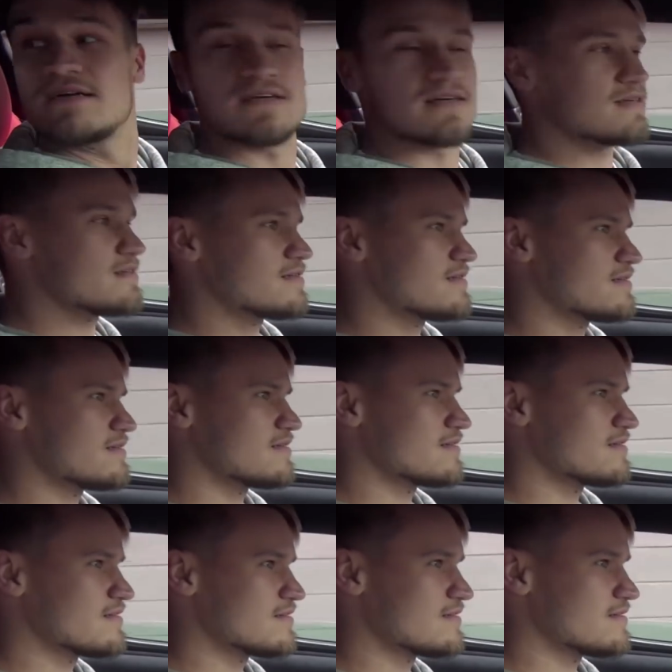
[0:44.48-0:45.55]

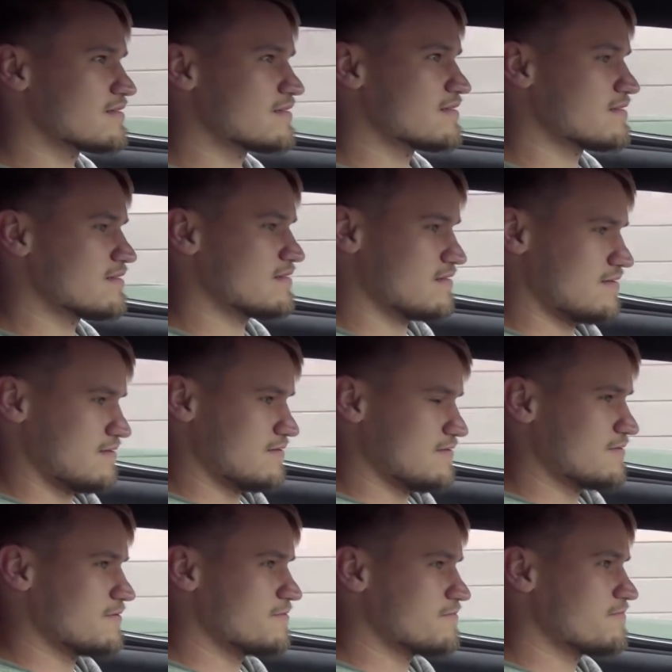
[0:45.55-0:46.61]

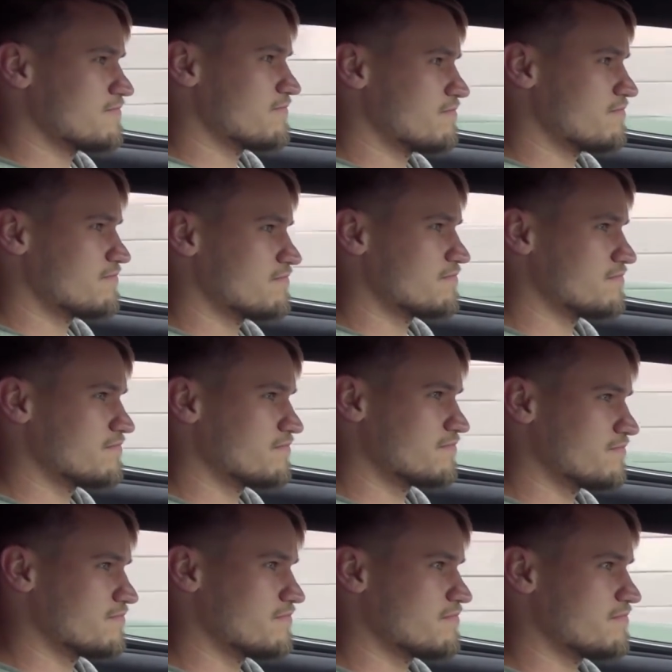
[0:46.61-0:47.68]

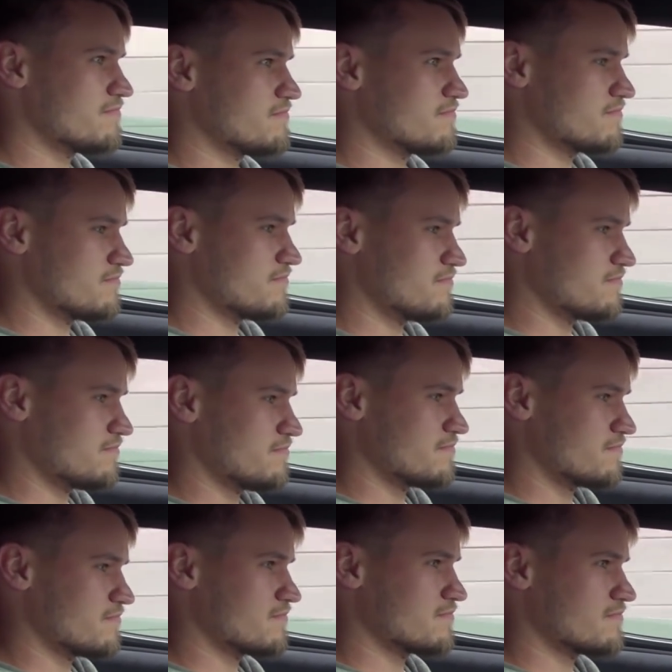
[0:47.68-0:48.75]

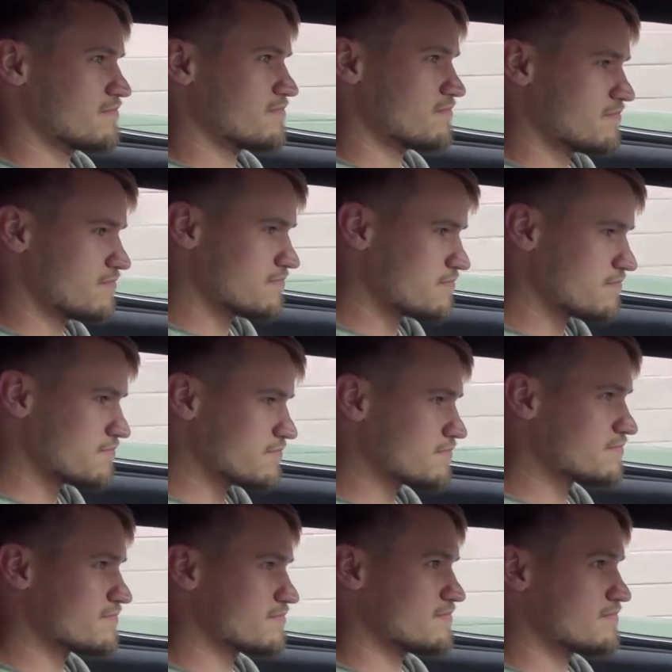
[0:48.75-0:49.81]

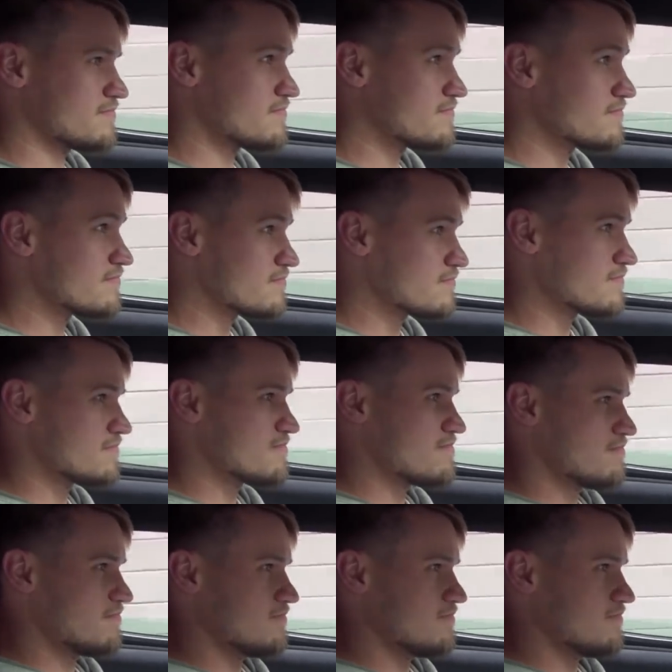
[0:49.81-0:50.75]
(no one is talking)